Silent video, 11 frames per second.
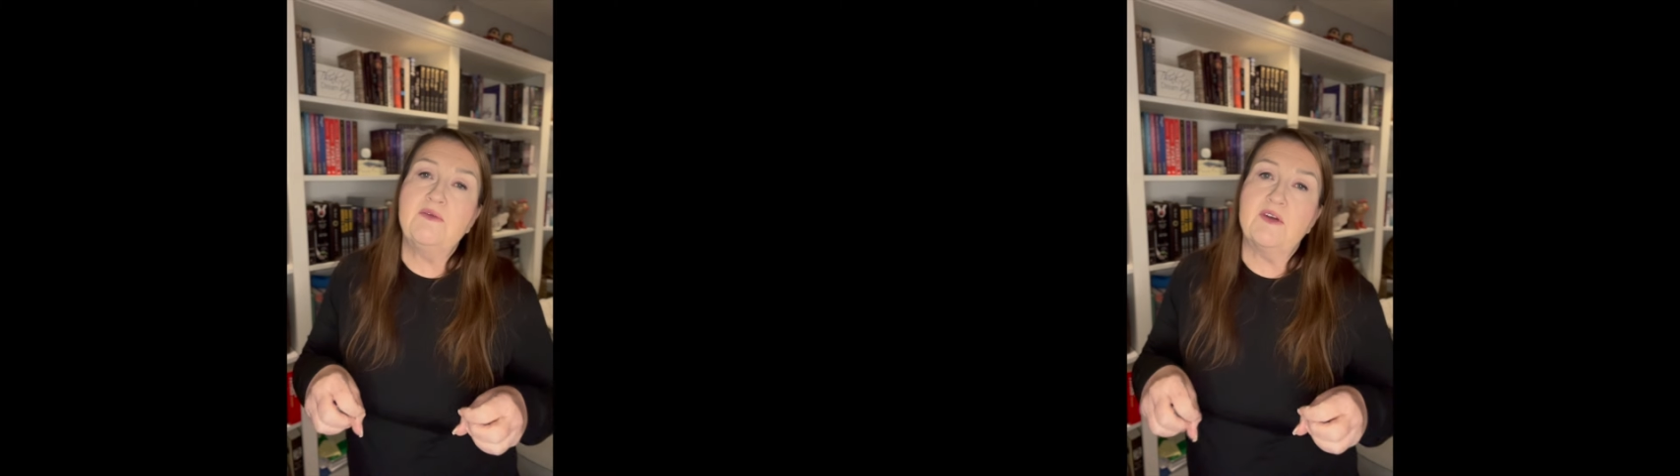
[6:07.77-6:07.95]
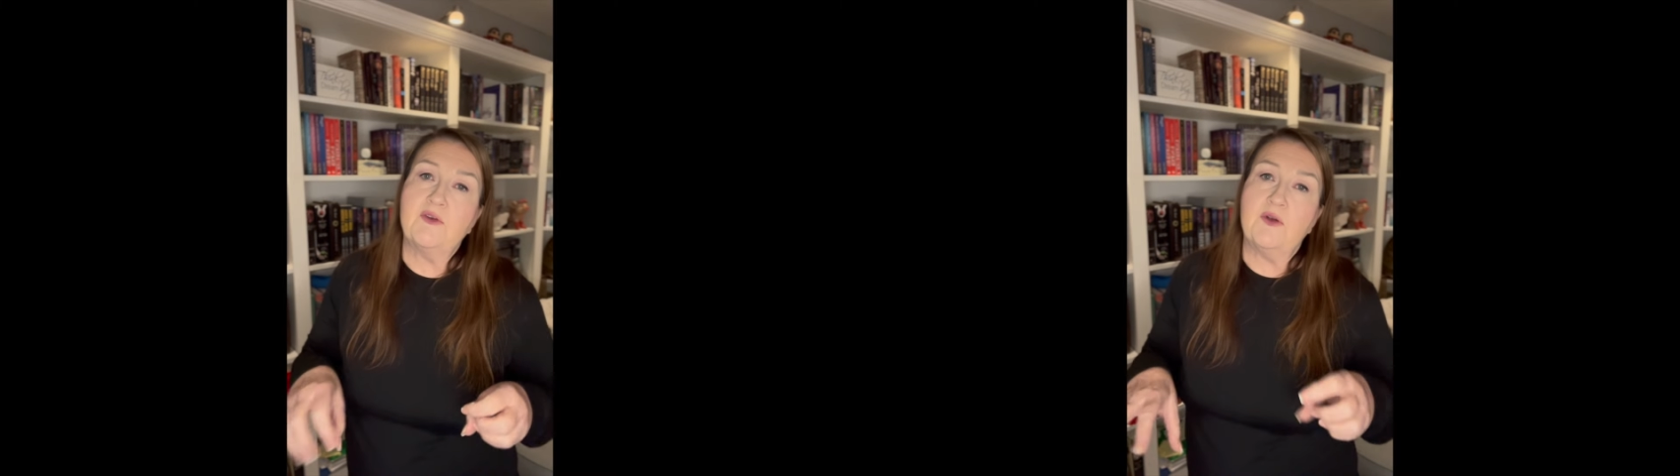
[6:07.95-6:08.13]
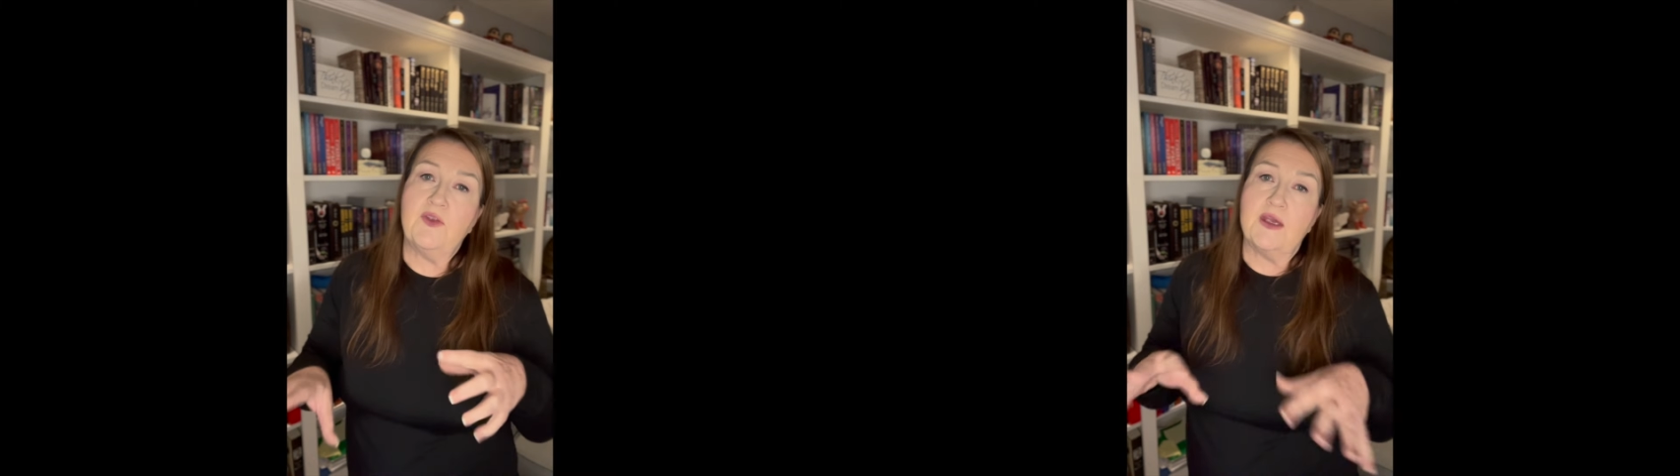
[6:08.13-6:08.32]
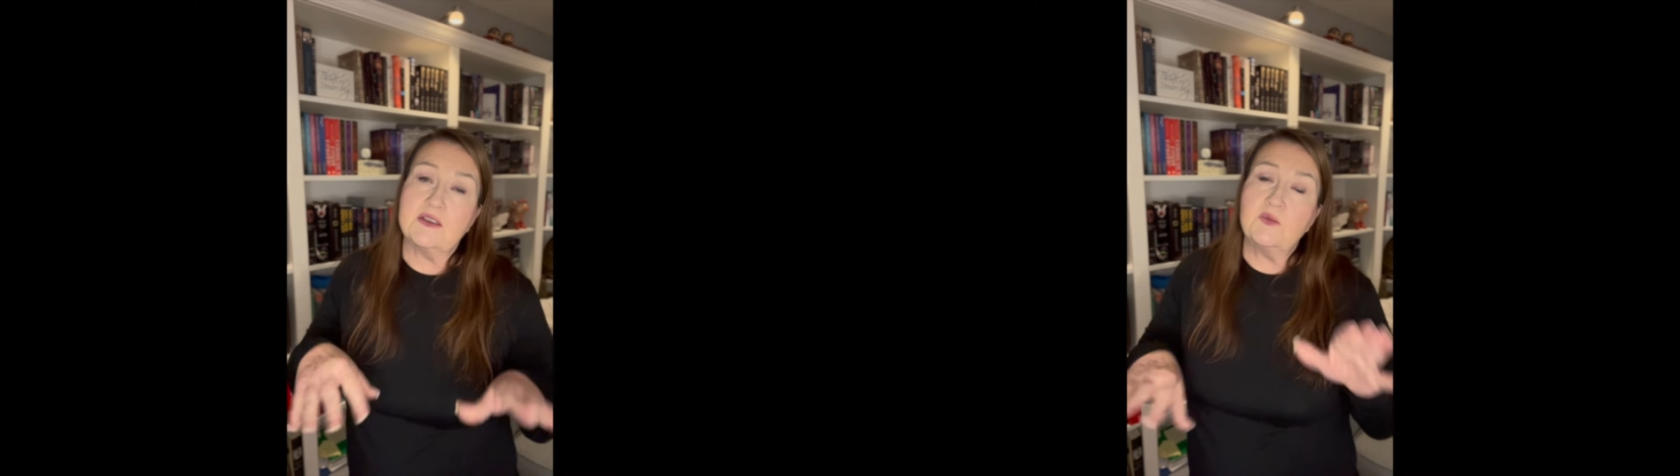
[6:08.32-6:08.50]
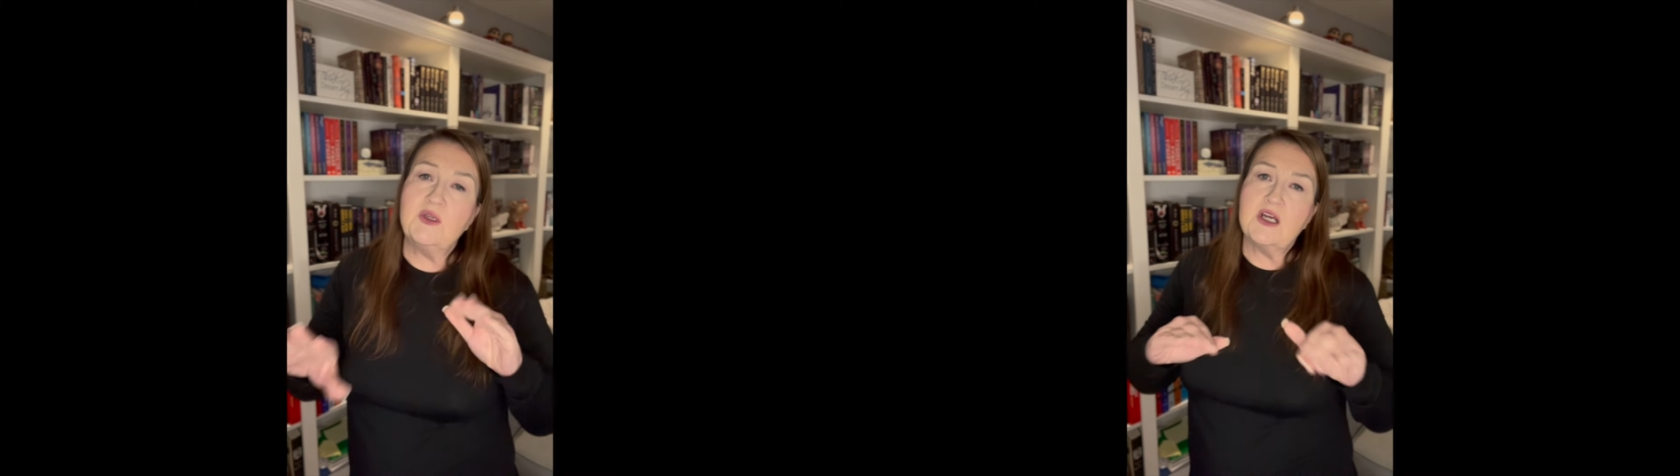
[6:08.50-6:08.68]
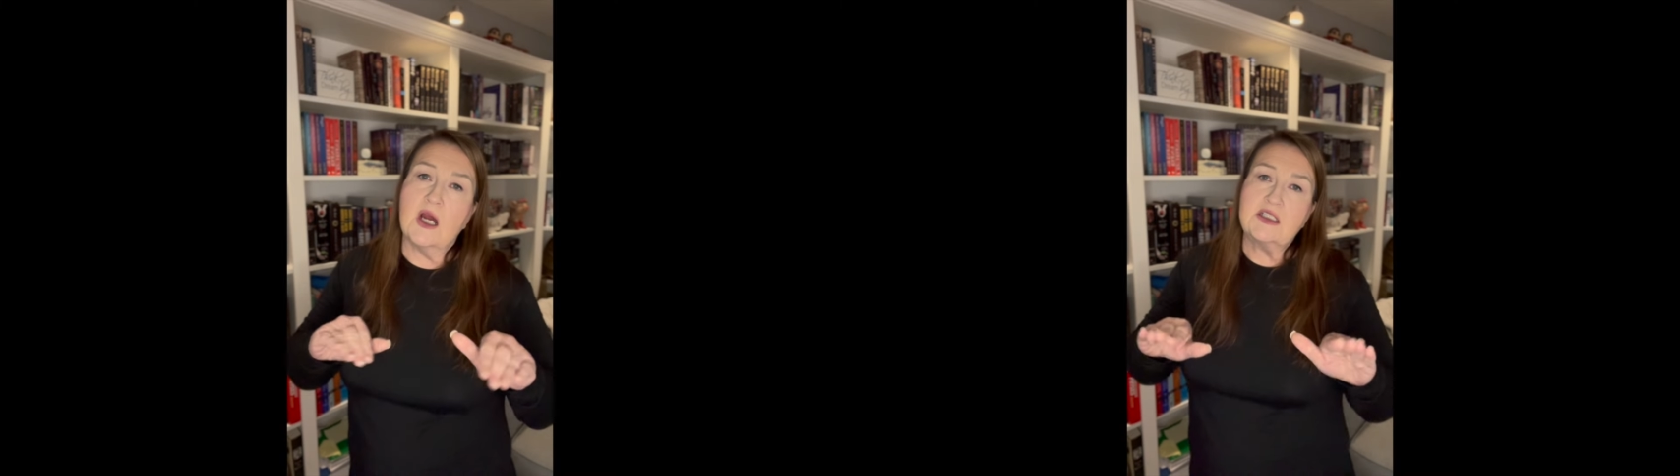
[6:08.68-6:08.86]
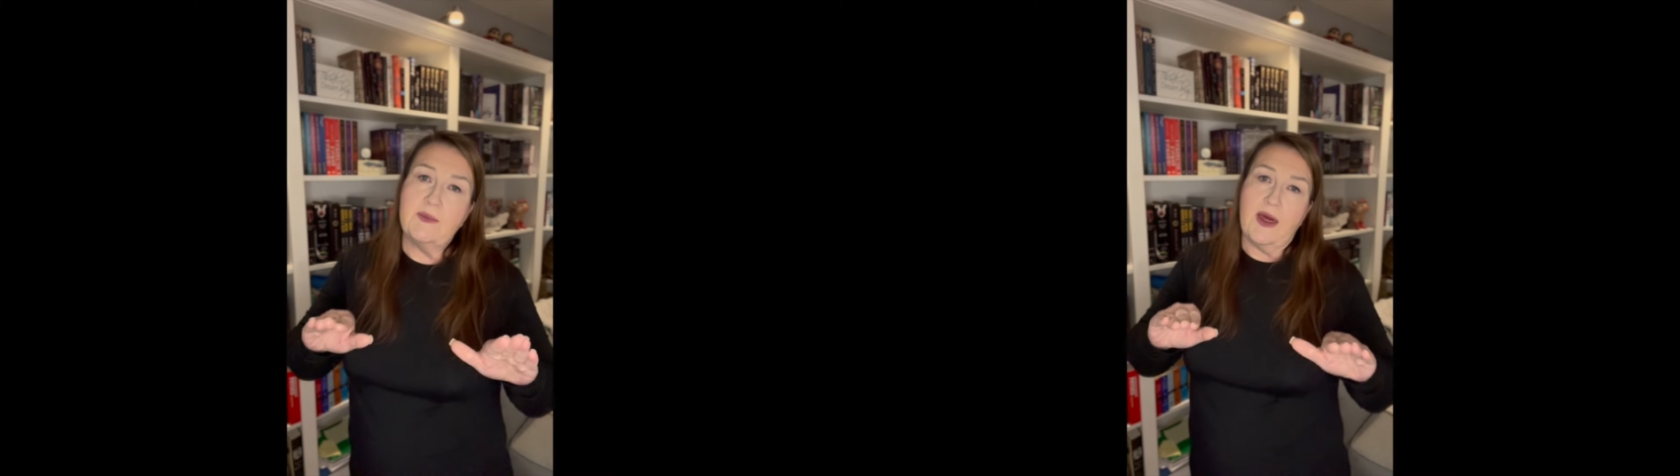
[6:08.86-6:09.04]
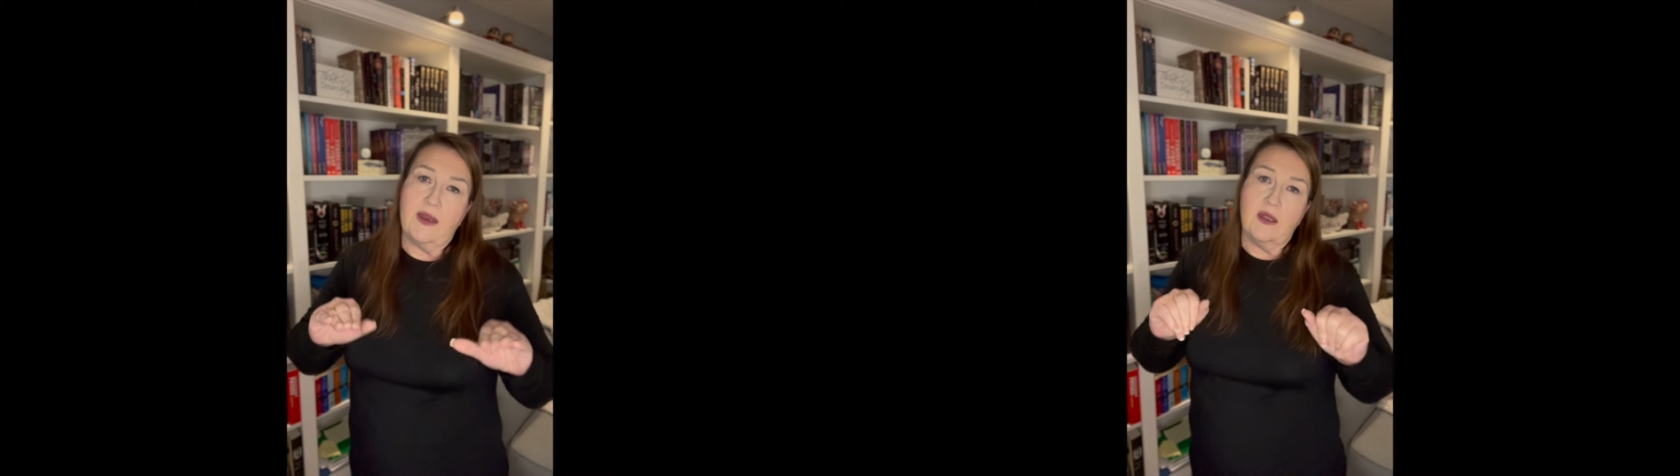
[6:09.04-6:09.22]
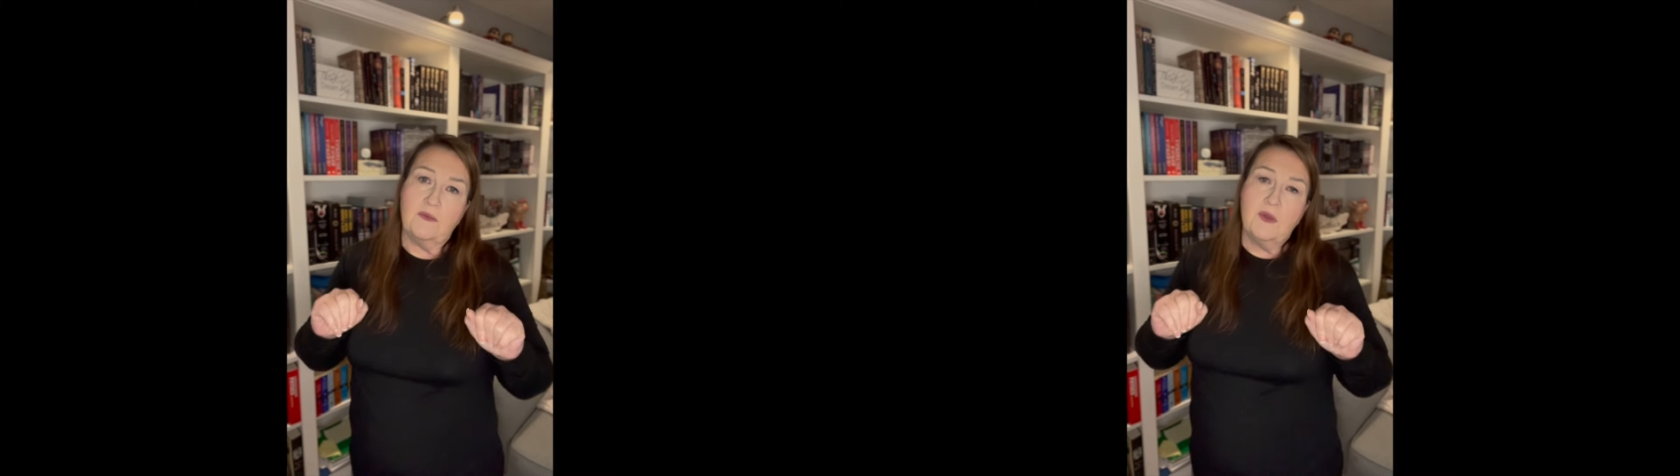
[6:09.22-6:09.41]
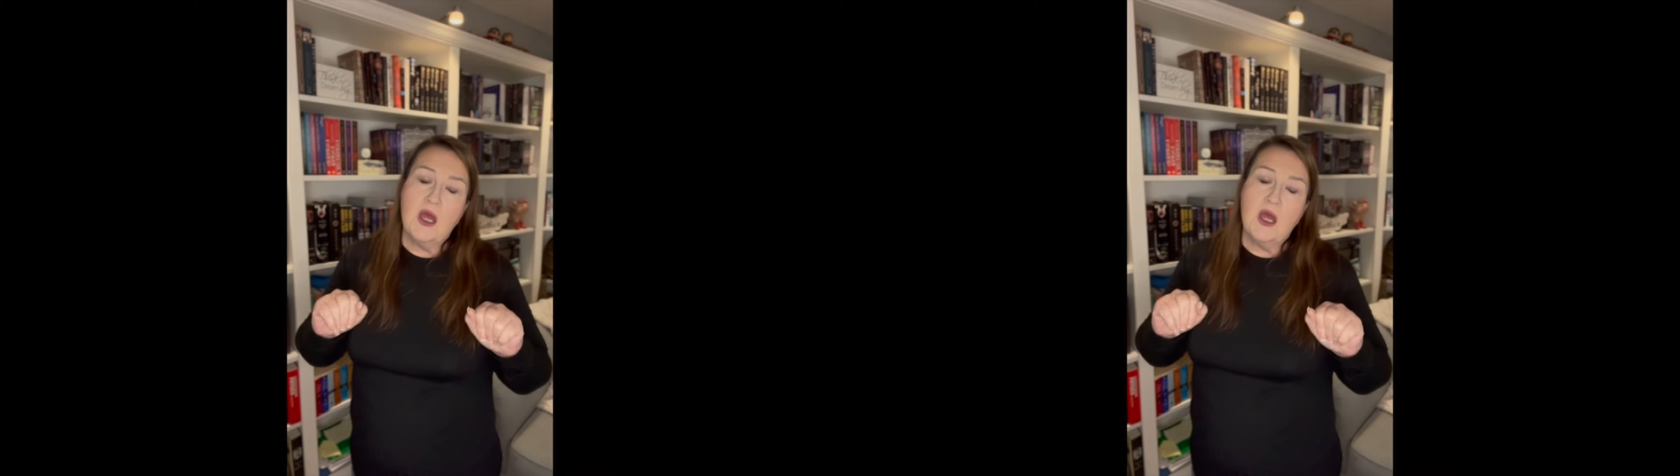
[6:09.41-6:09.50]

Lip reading: different things, and we talked about it.